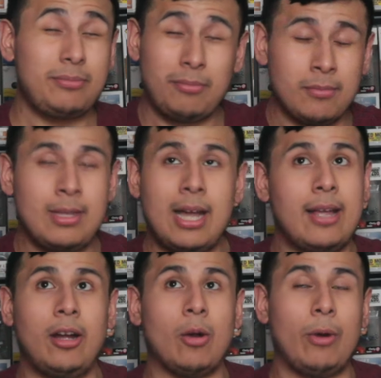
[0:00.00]

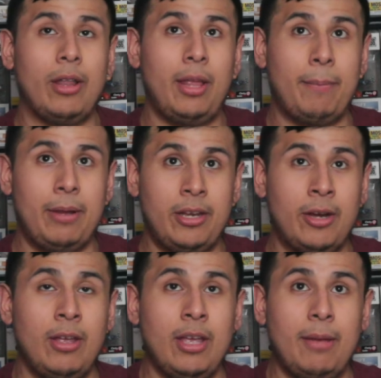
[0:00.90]
Not really, but you
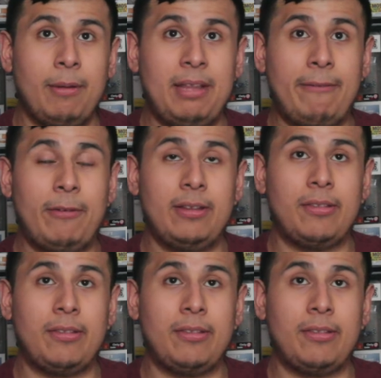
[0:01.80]
know, but definitely